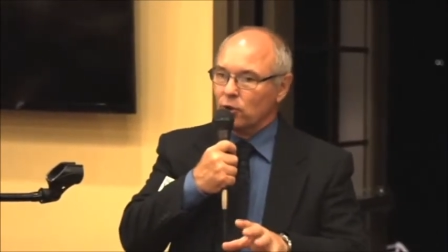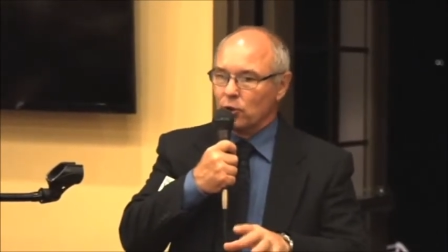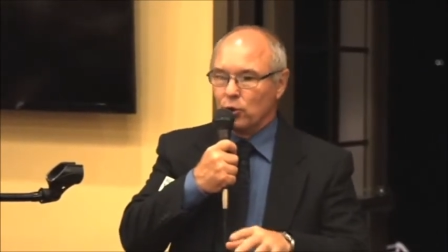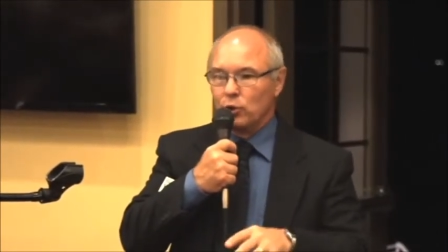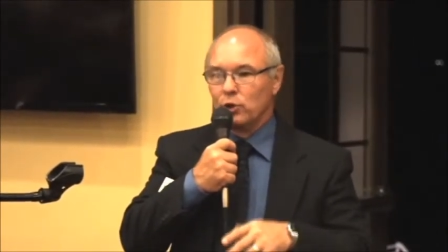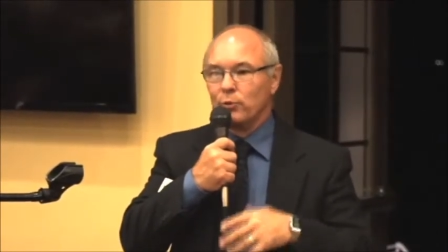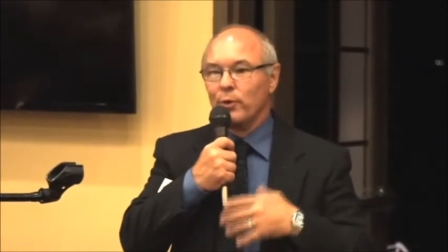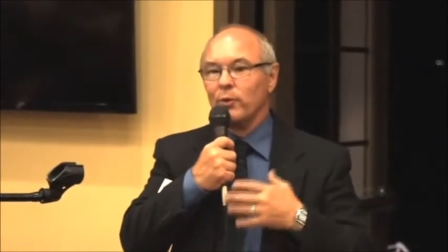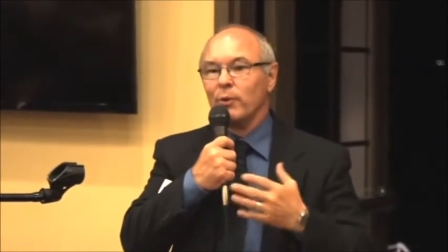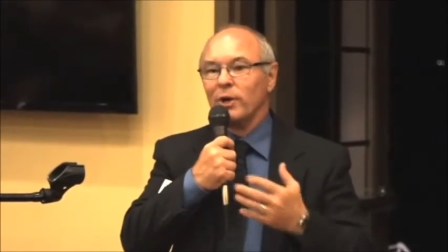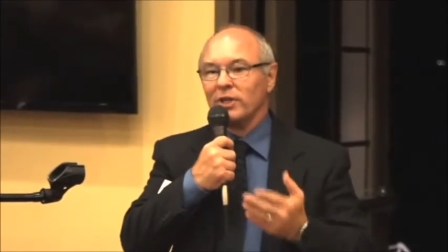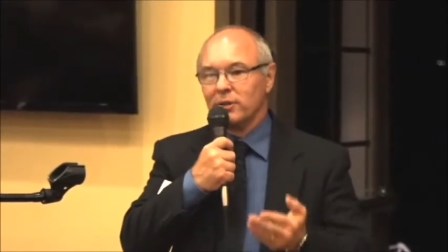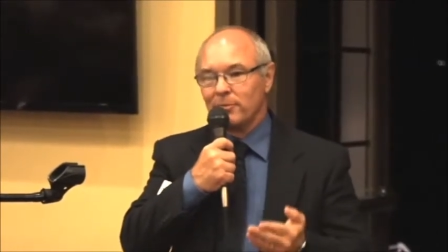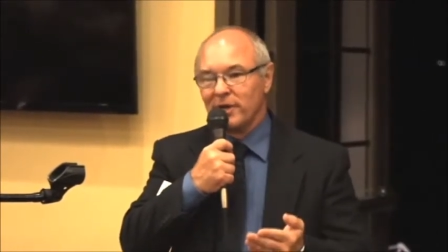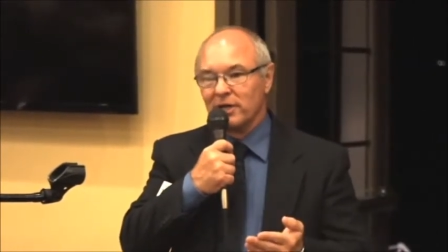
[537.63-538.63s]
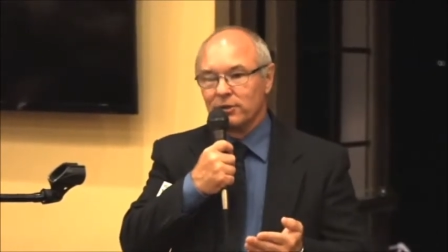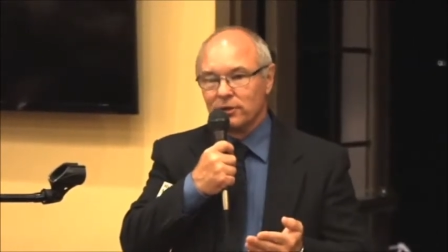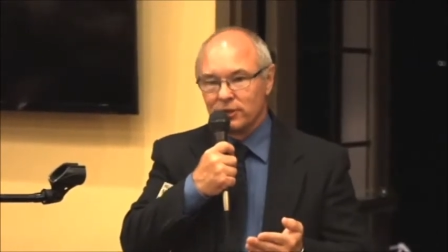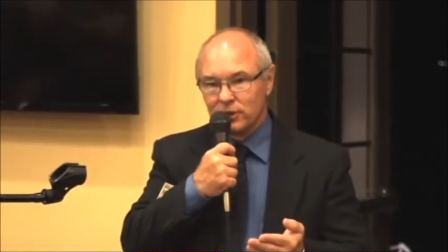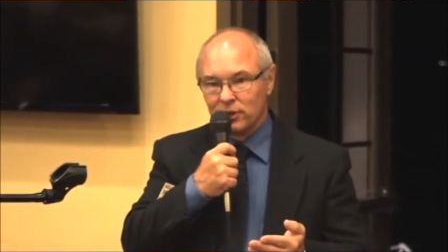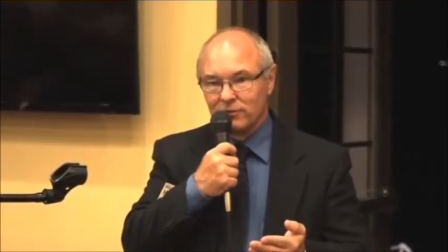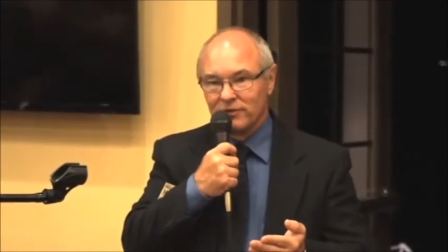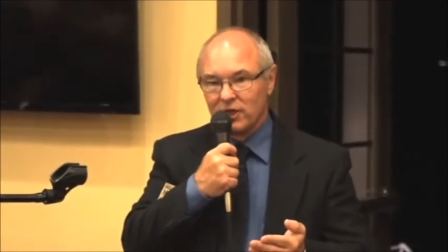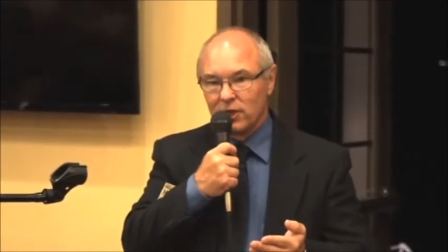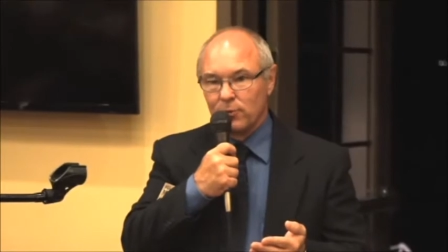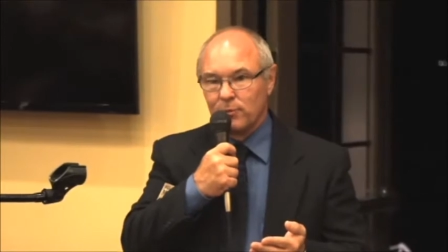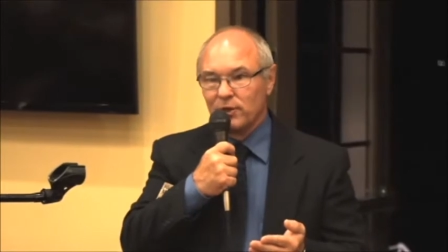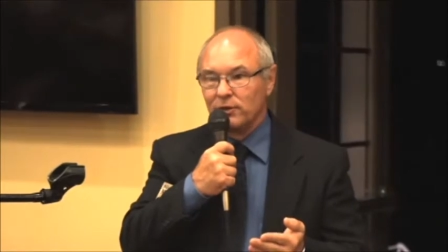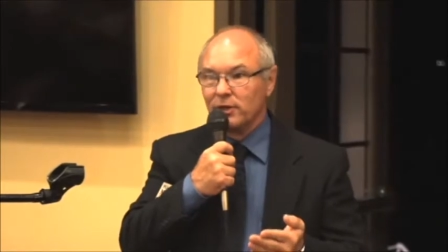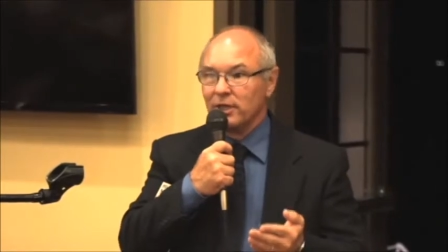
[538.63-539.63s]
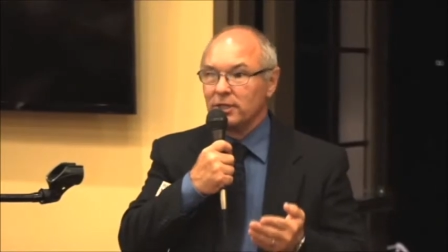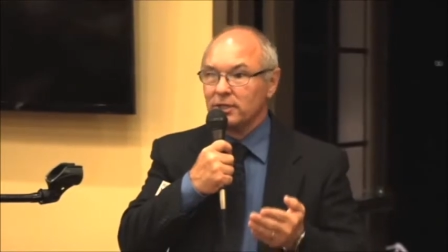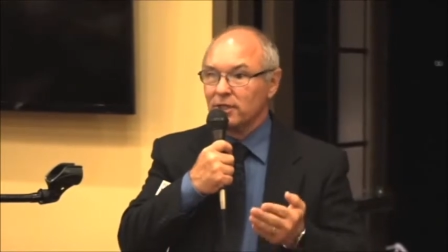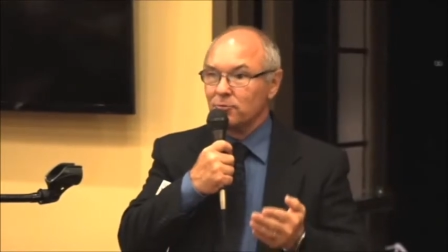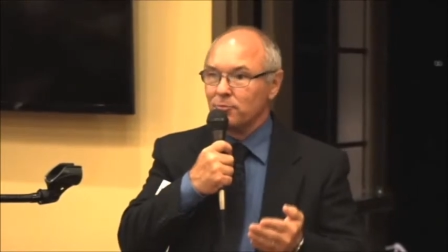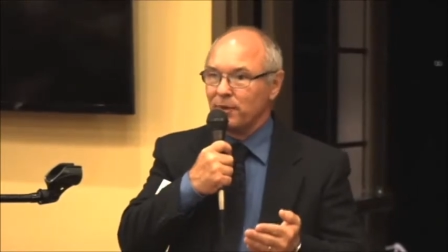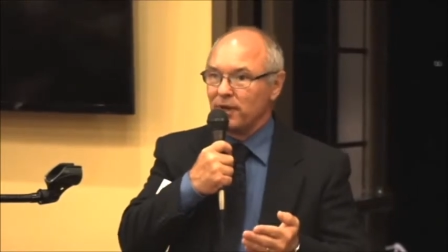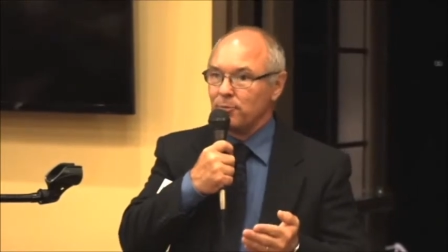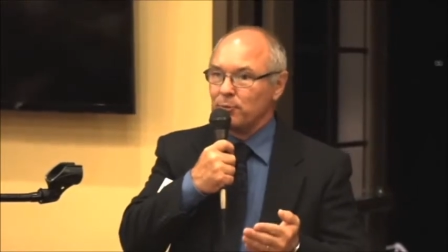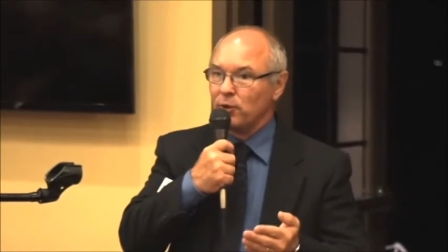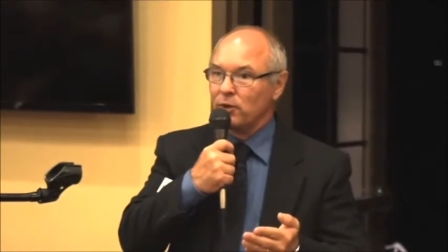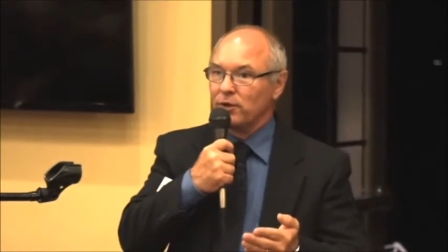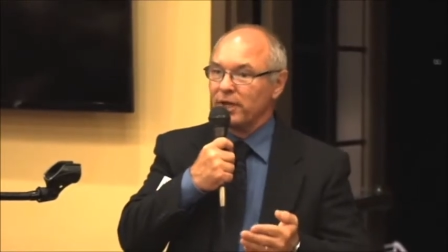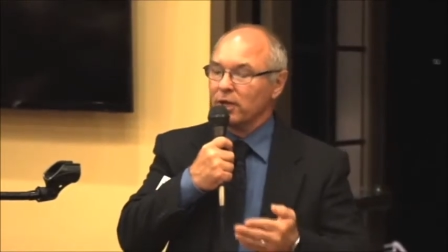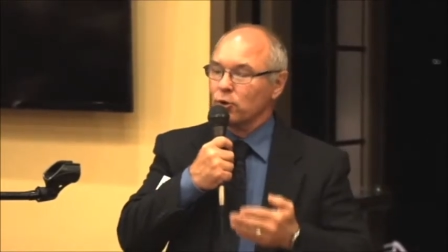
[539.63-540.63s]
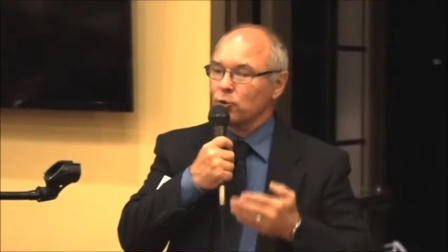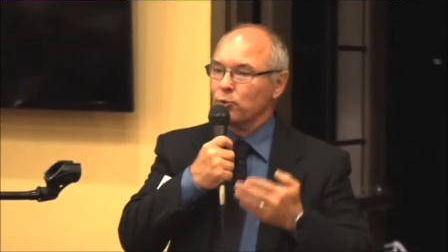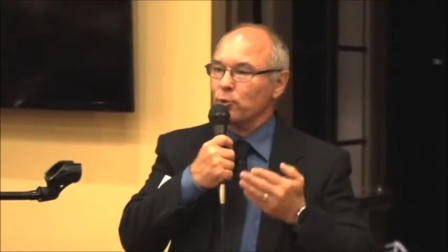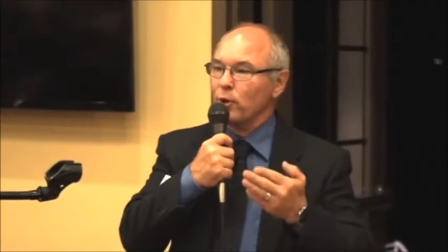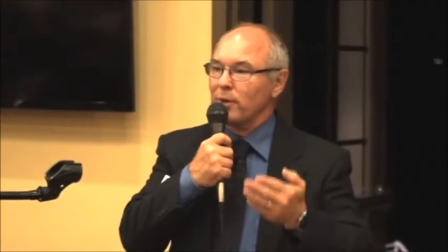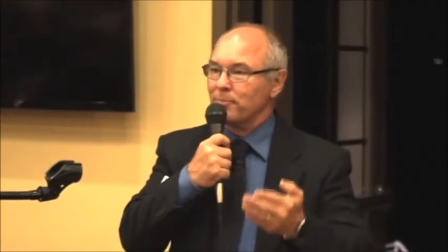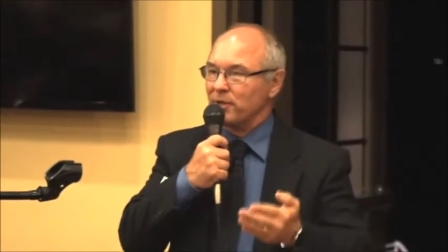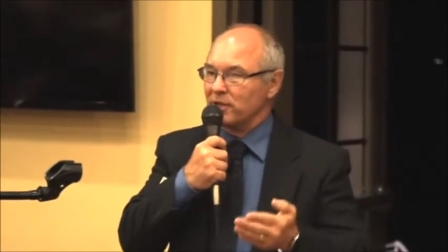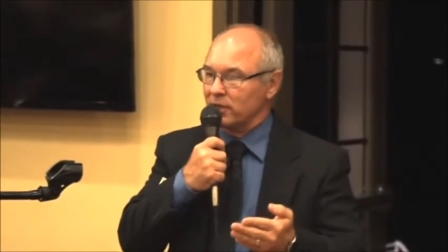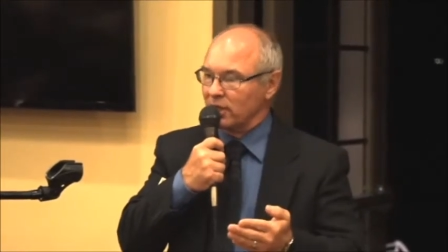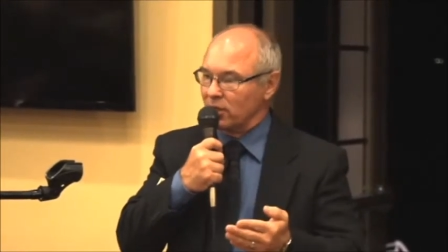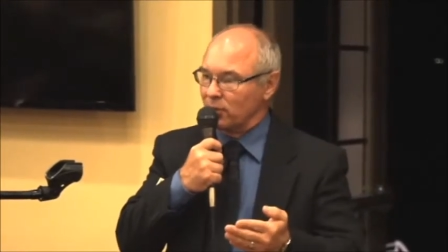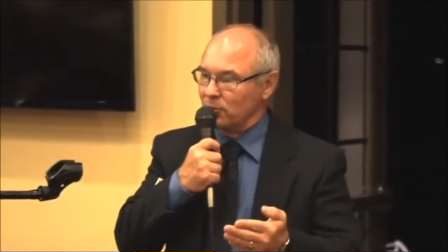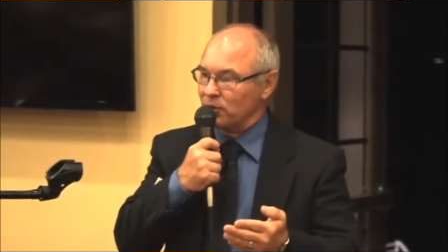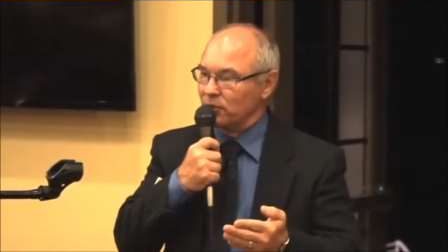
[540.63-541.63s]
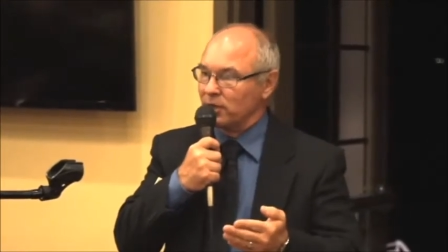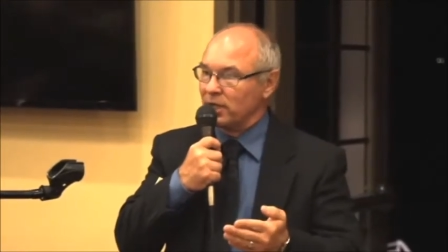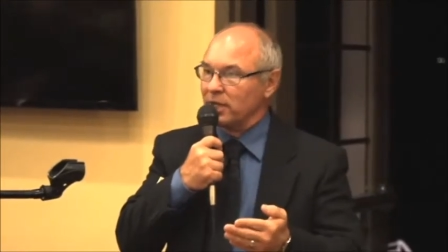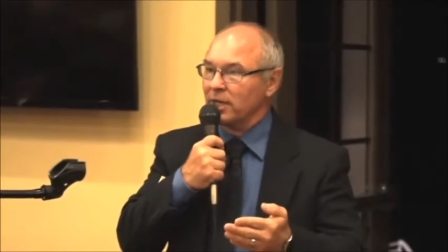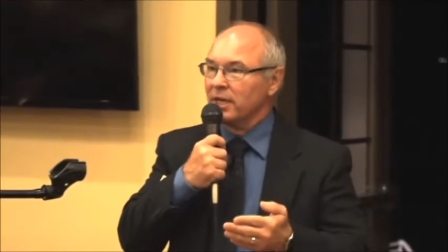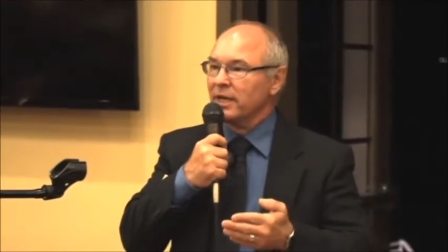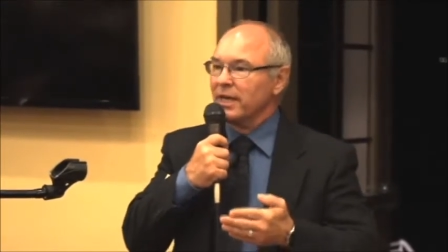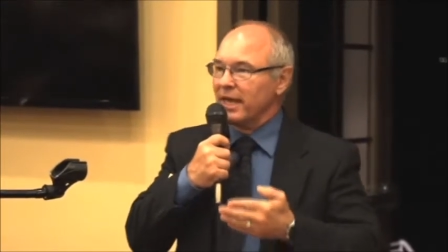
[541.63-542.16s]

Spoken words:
Who do we want to better serve the communities and people that grew up in the community